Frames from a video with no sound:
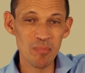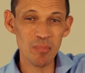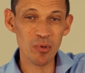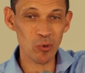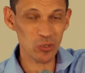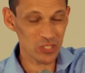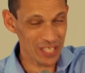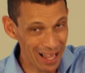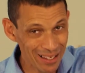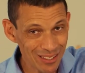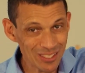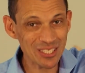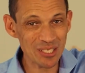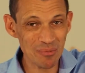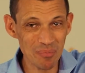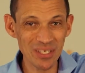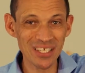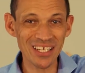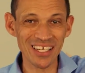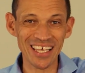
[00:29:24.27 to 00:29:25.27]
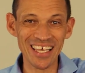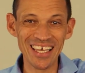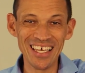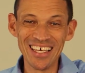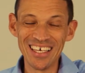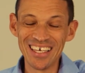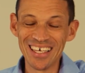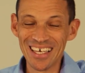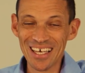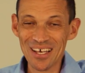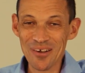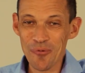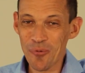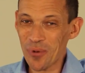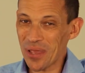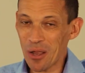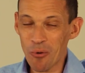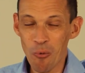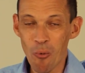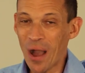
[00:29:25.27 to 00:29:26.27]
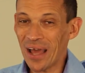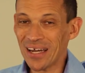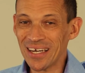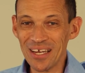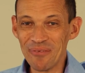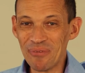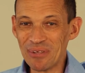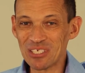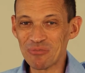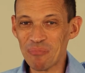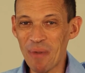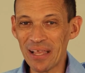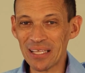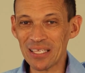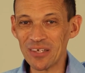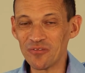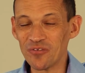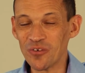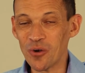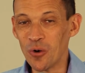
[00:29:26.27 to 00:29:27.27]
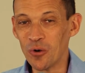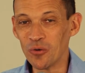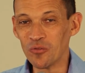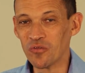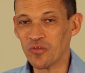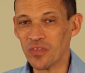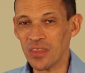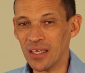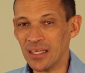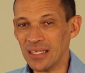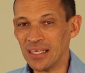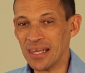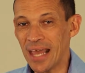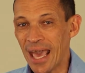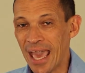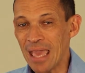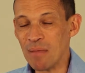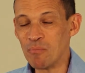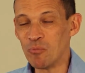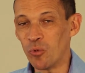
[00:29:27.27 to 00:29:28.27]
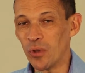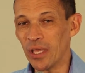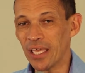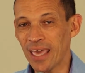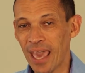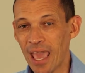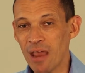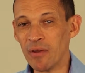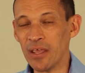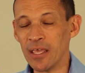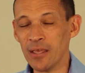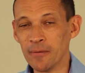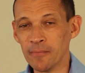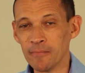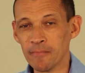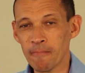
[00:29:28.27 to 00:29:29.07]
because ultimately we are one irrespective of the name we carry.